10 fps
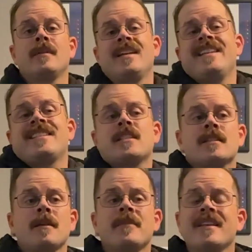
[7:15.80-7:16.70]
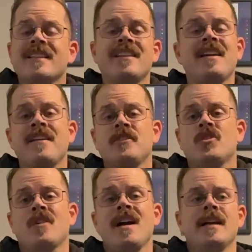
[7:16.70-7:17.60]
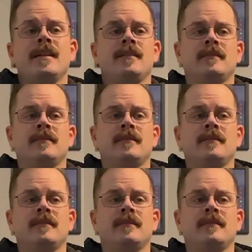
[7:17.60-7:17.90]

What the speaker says: It's something that you have to try.